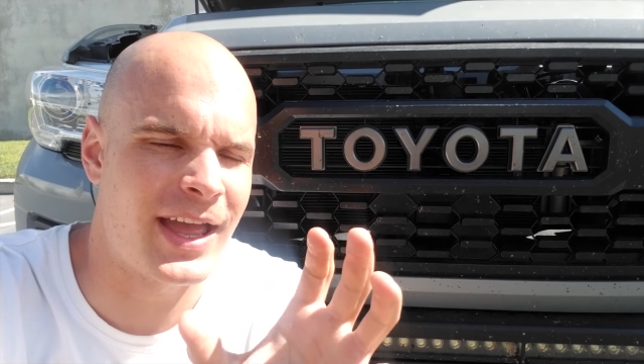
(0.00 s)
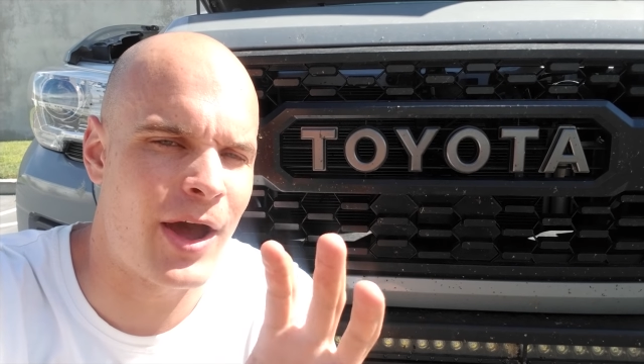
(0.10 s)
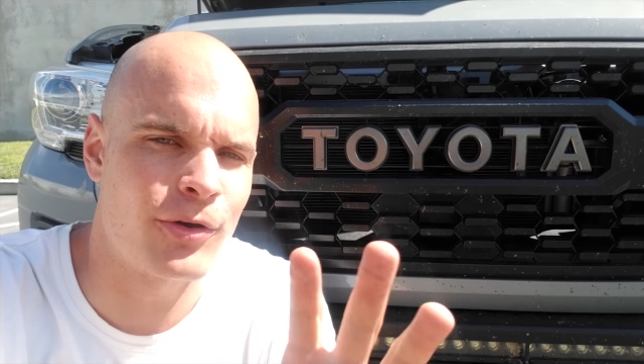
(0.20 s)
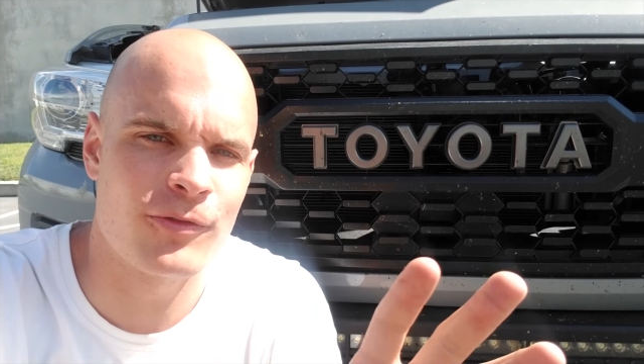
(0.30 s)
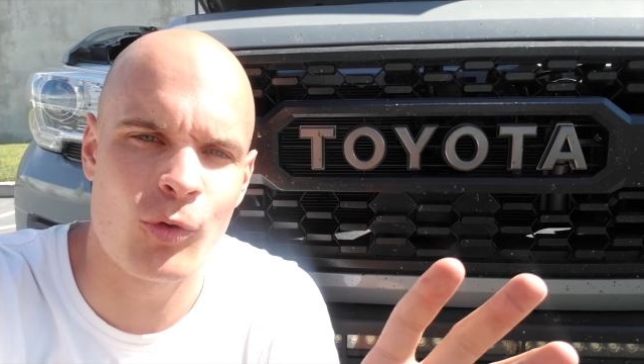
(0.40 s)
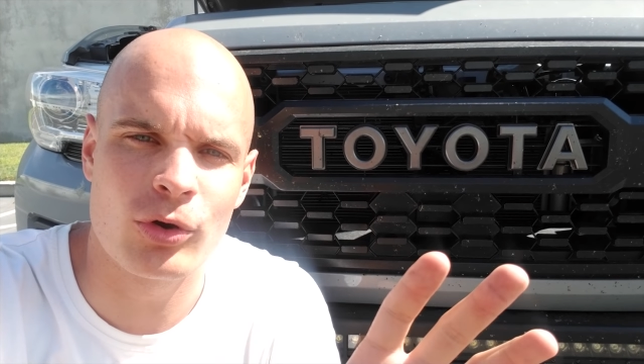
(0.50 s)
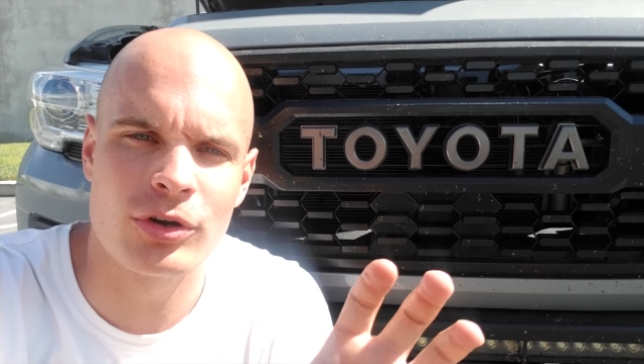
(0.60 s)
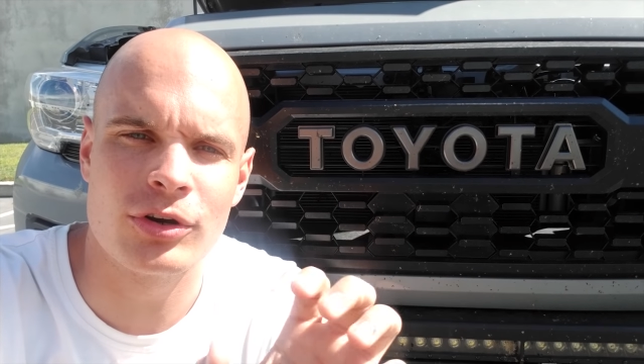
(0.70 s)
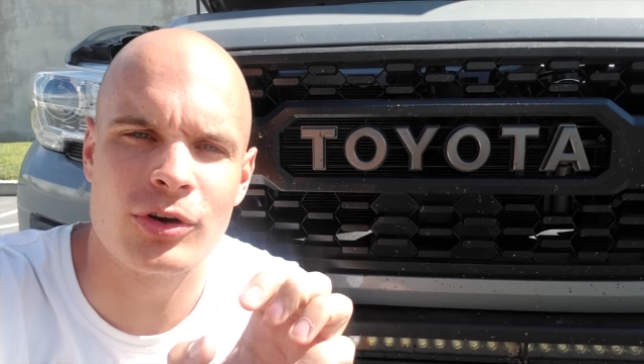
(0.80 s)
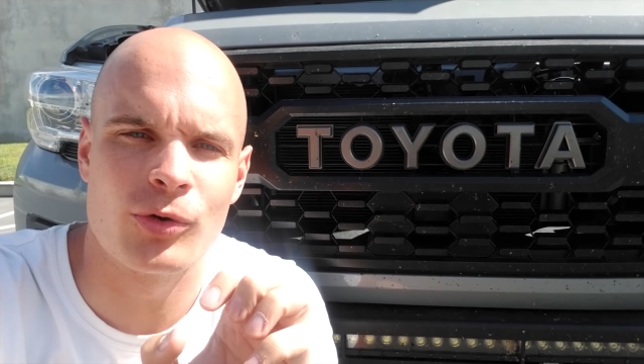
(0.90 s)
out of
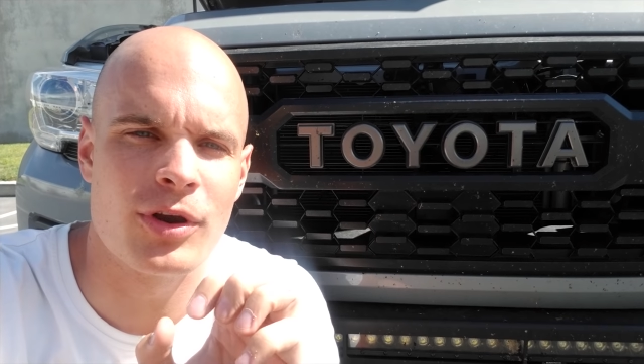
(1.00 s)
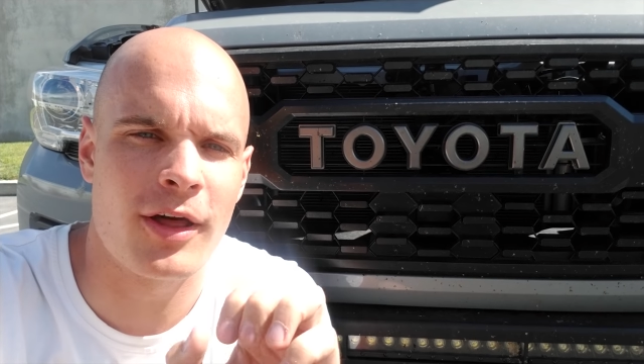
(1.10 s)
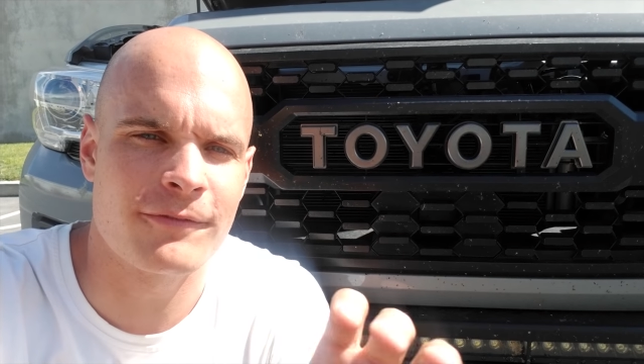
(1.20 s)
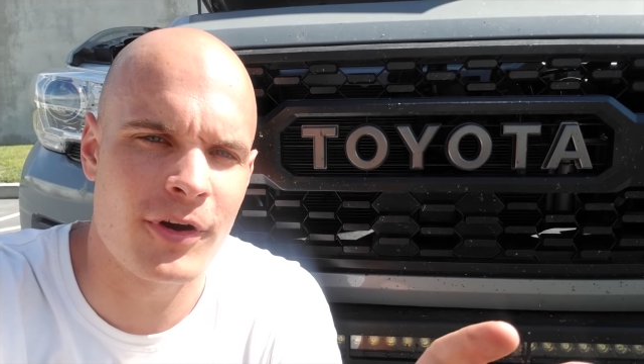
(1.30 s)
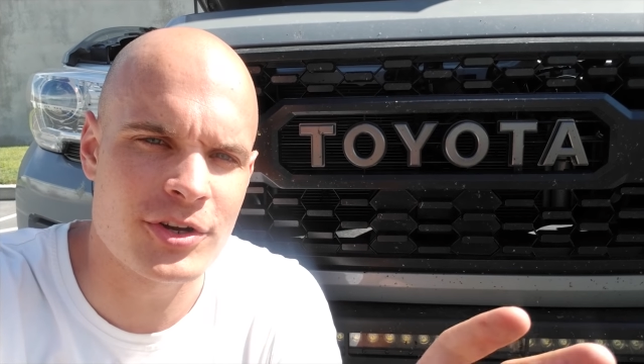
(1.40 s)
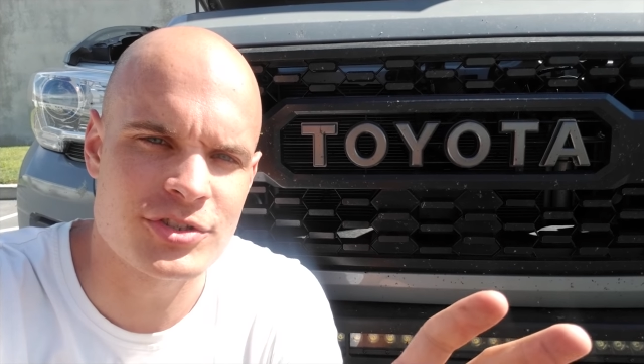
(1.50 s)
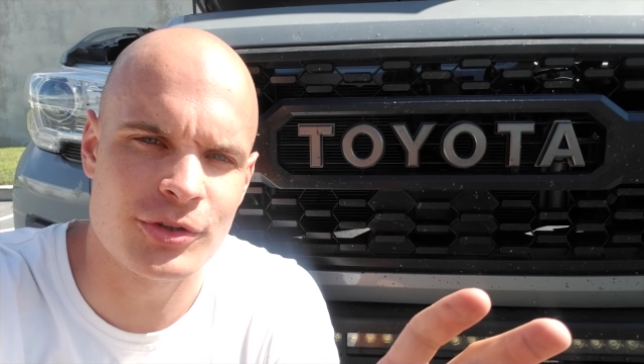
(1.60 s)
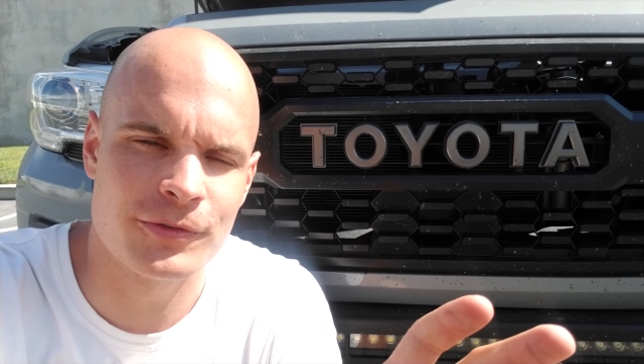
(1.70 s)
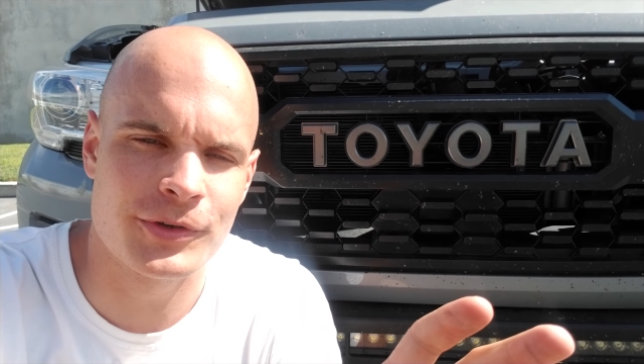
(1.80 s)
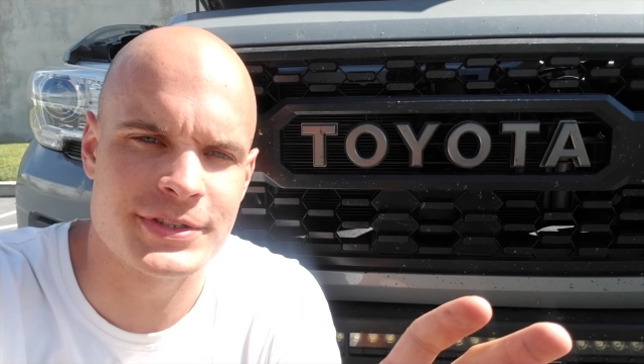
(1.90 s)
order or not functional
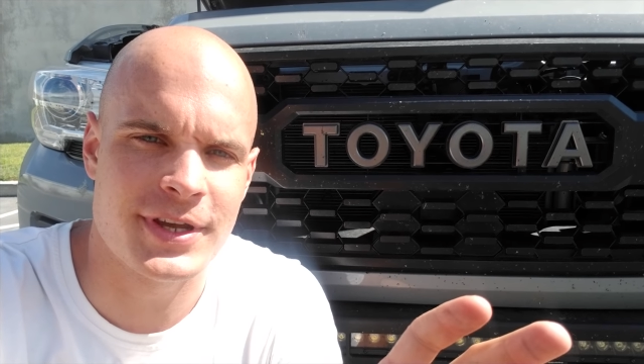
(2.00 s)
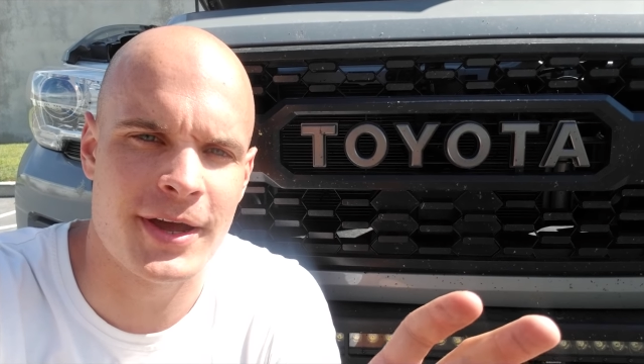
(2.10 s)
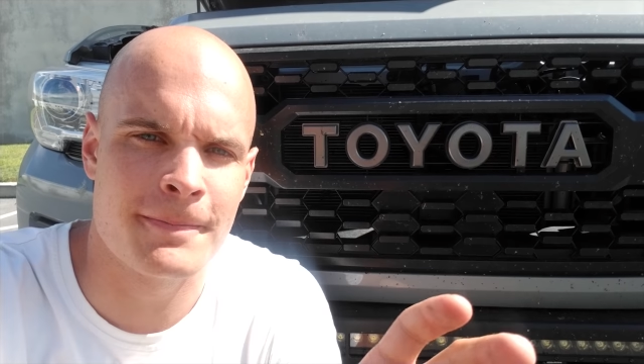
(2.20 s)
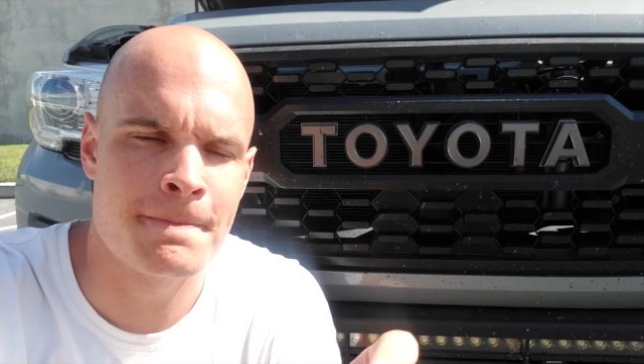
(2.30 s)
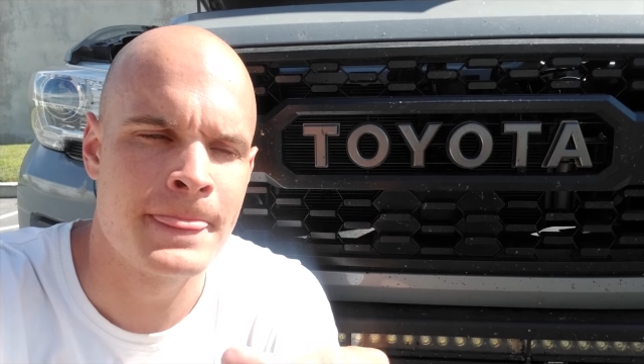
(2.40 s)
for a time.